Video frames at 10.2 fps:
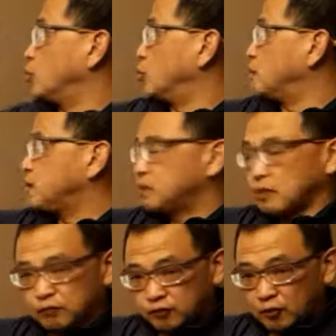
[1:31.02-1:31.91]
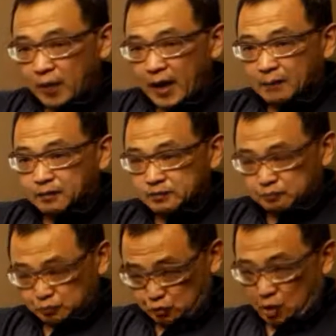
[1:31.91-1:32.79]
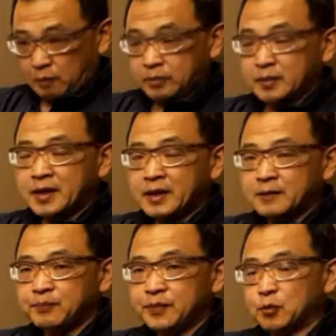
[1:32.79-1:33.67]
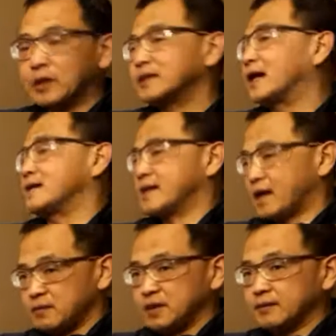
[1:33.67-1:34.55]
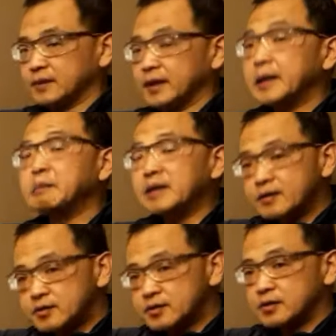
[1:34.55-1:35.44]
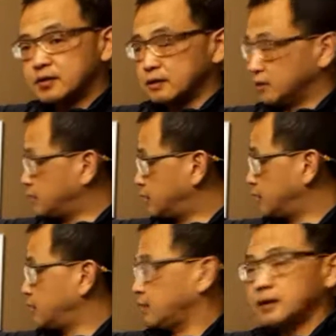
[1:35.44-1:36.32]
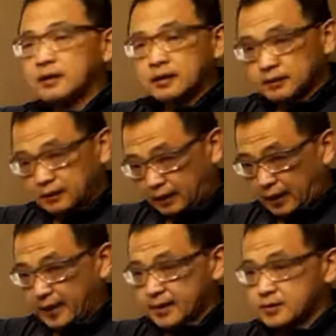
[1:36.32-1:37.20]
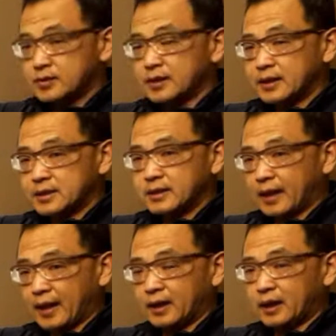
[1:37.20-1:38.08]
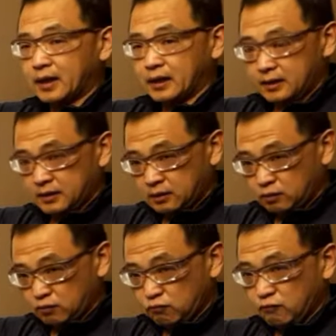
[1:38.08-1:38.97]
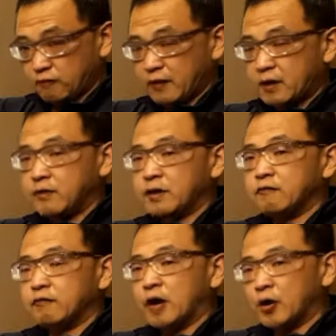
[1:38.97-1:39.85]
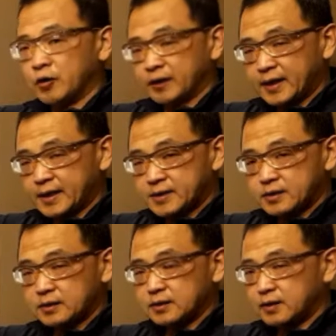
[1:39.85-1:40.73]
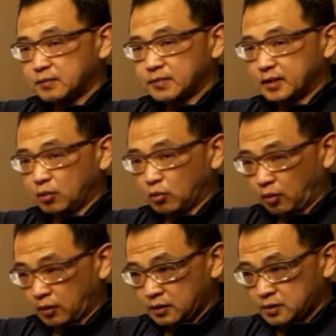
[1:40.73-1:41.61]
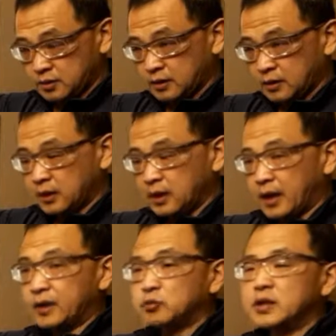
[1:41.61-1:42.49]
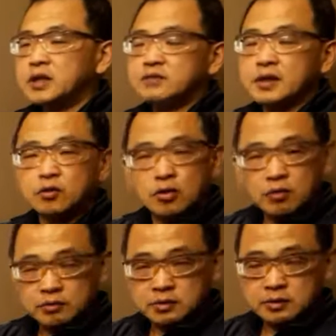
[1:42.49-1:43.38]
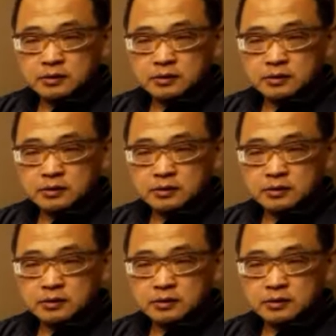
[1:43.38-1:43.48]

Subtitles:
when people follow up properly, what does that mean? It means the clients is likely very organized, keep their words. And what if they don't?